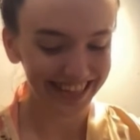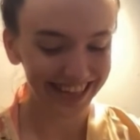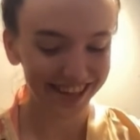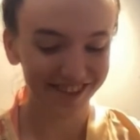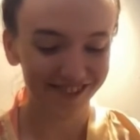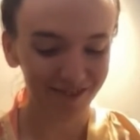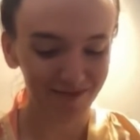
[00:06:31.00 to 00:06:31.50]
the
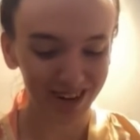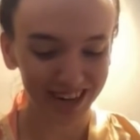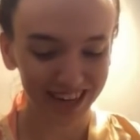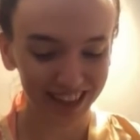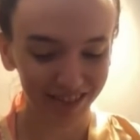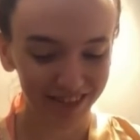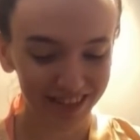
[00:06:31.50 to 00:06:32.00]
issue I've been
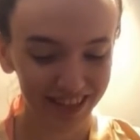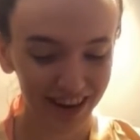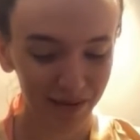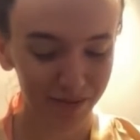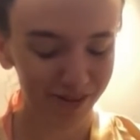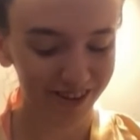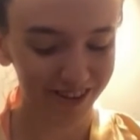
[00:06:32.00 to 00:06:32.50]
dealing with that
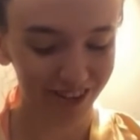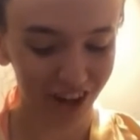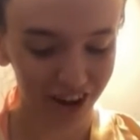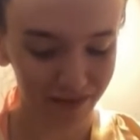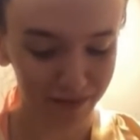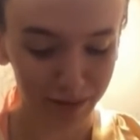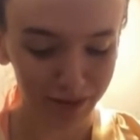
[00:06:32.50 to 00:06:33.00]
I'm sure a lot
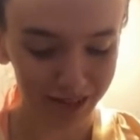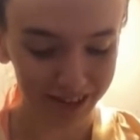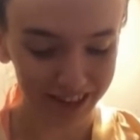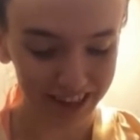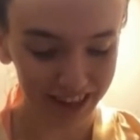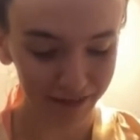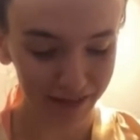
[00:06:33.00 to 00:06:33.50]
of people are
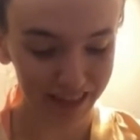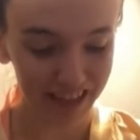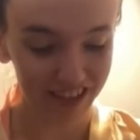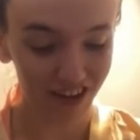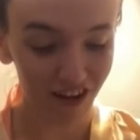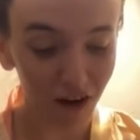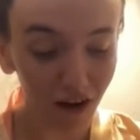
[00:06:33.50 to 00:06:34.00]
dealing with
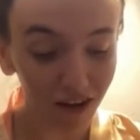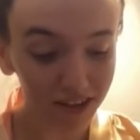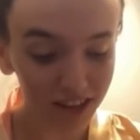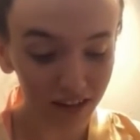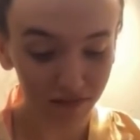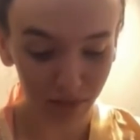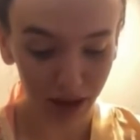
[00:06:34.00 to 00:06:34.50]
is all
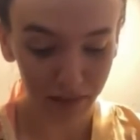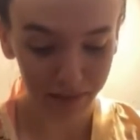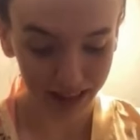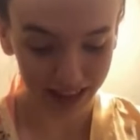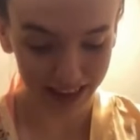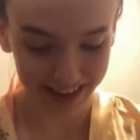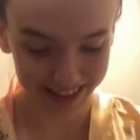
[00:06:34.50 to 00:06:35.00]
of my
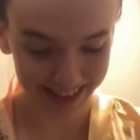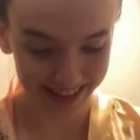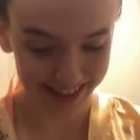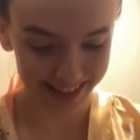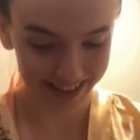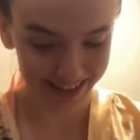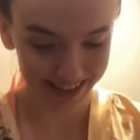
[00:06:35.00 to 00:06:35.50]

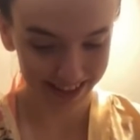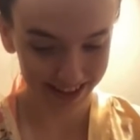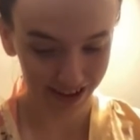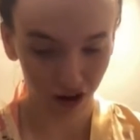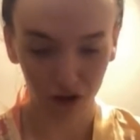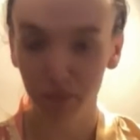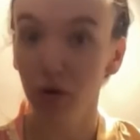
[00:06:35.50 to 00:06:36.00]
plans
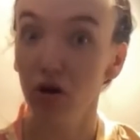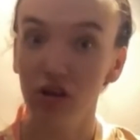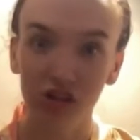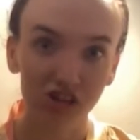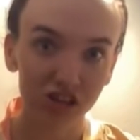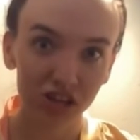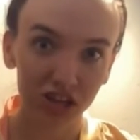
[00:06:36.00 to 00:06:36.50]
got
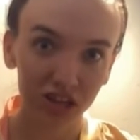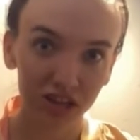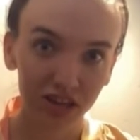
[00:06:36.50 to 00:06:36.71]
pushed,